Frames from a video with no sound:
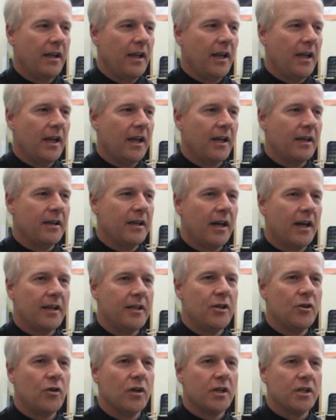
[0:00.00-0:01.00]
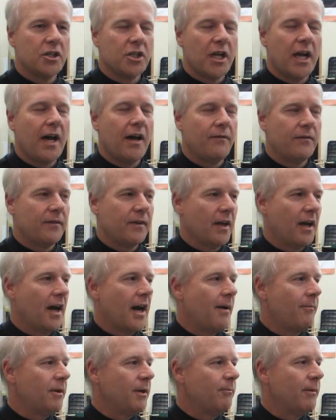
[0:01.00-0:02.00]
and do a shaft
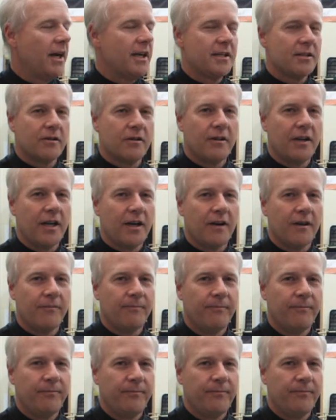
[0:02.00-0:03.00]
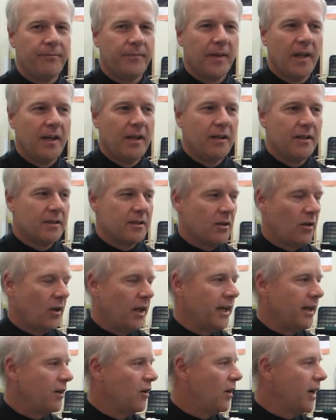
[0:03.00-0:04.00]
optimizer here. So
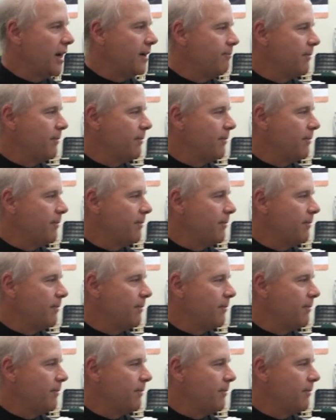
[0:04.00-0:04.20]
Lynn, go ahead